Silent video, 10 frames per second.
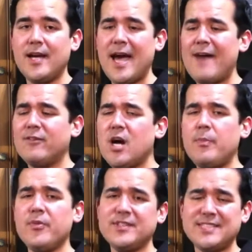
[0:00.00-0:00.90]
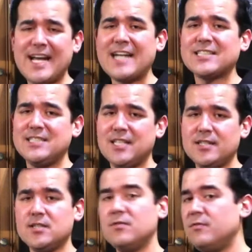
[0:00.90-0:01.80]
have a couple things that it actually
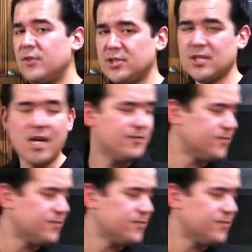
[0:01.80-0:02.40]
does. First off,